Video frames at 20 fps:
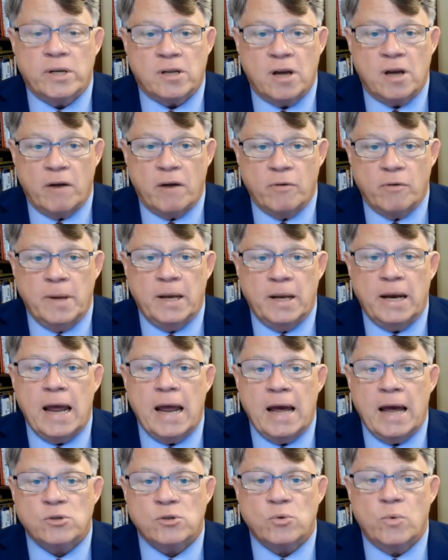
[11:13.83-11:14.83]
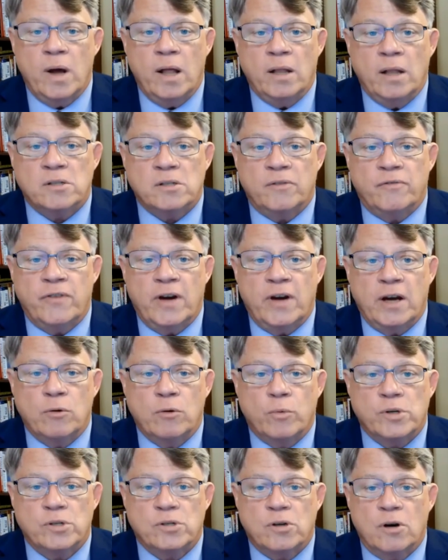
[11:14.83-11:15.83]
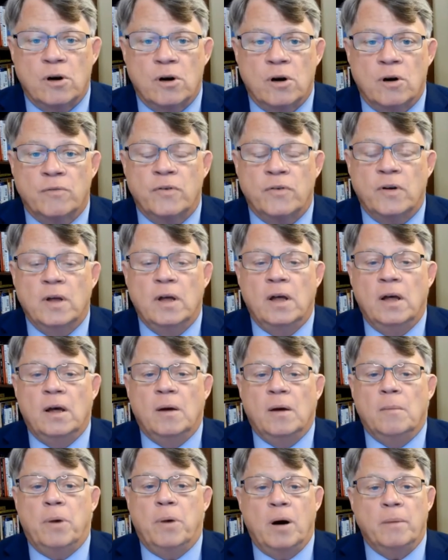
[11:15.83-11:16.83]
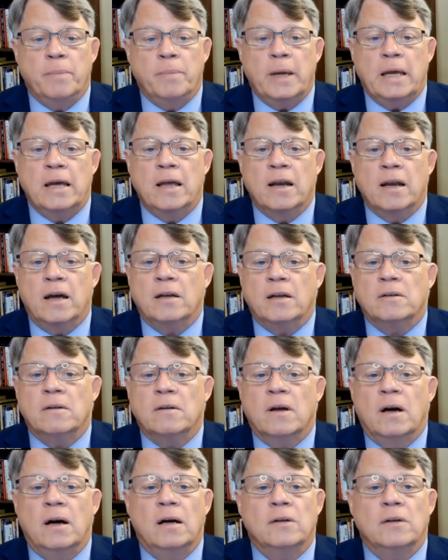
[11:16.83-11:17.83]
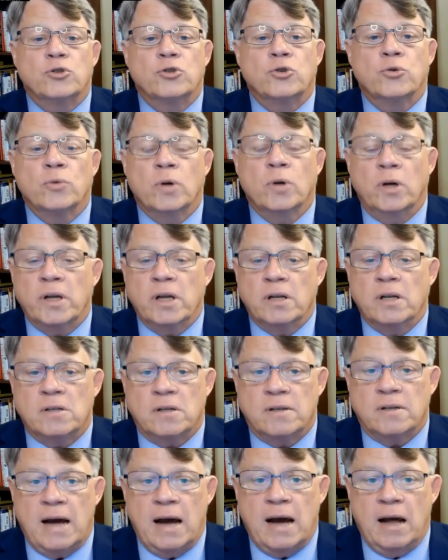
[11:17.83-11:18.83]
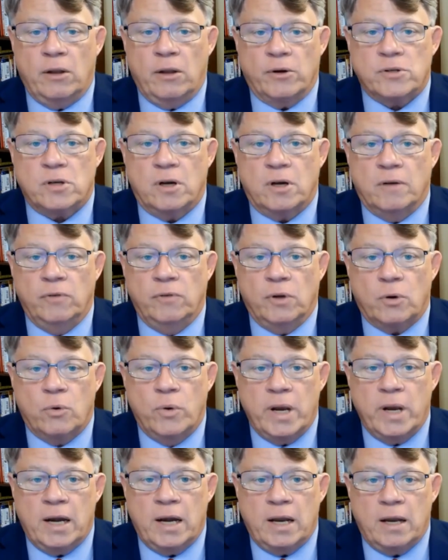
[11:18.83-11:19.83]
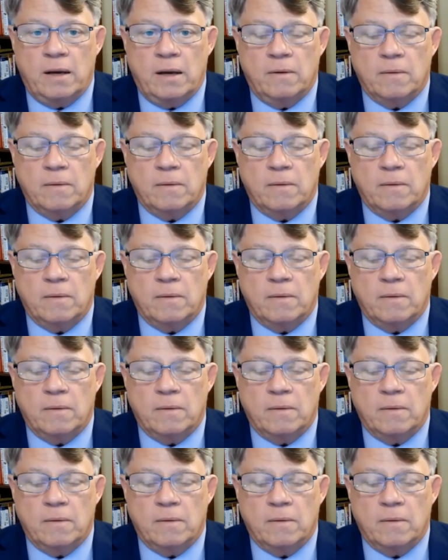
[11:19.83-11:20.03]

government as well as the Federal Reserve pumping in trillions of dollars of liquidity